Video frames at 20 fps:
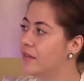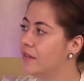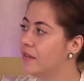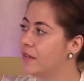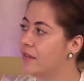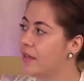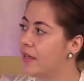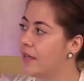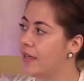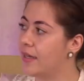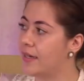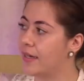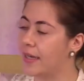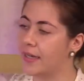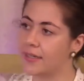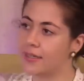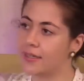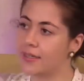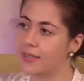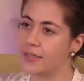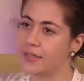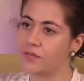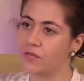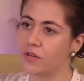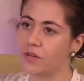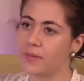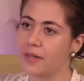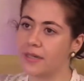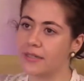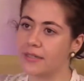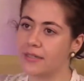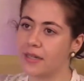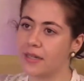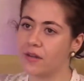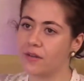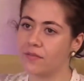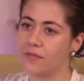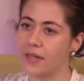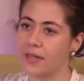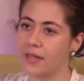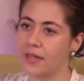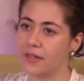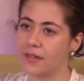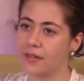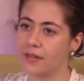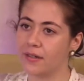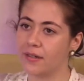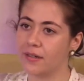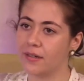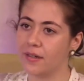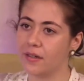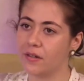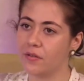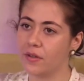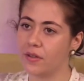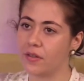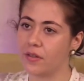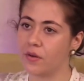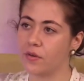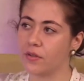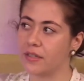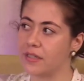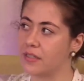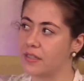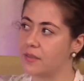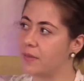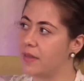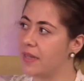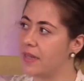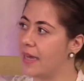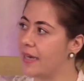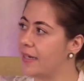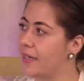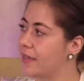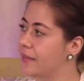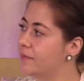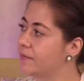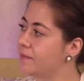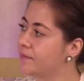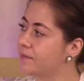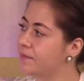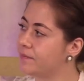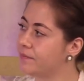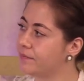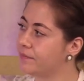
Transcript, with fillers: and i could see for myself like with all this planning